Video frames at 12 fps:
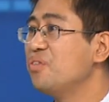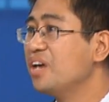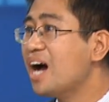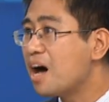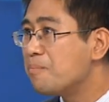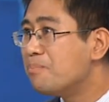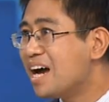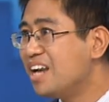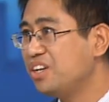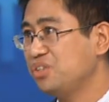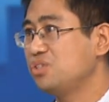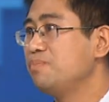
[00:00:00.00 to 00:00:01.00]
the
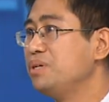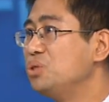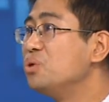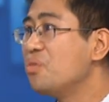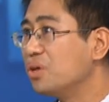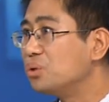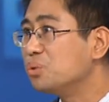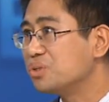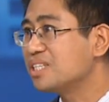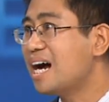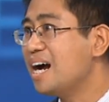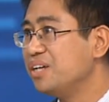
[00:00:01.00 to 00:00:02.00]
imbalance between the two
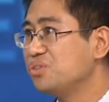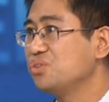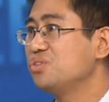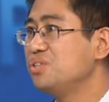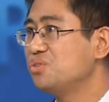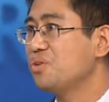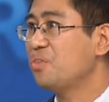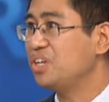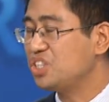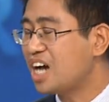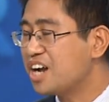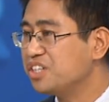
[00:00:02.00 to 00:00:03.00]
sides since the
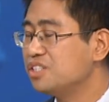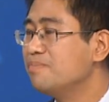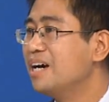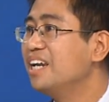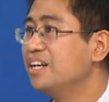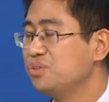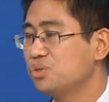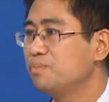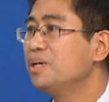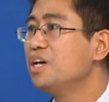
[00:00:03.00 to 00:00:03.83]
Chinese mainland's